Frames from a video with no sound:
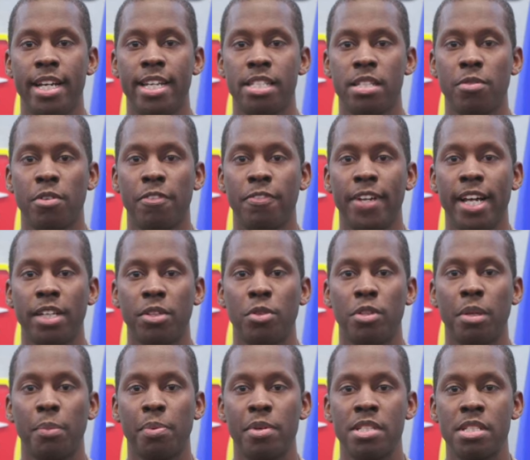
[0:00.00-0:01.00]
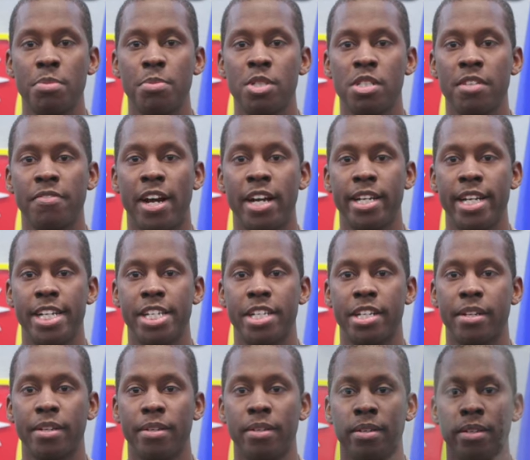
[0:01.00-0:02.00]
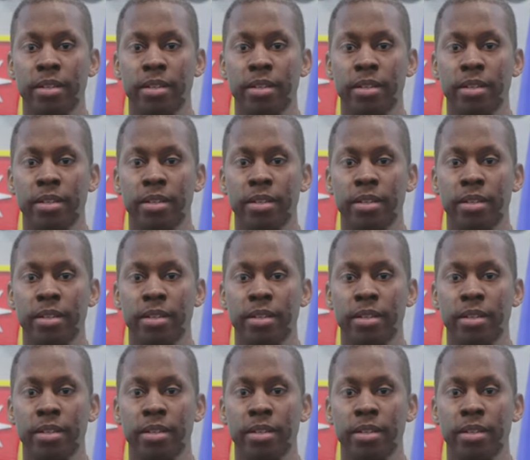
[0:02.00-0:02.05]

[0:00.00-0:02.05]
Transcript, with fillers: and to reflect on the principles of our nation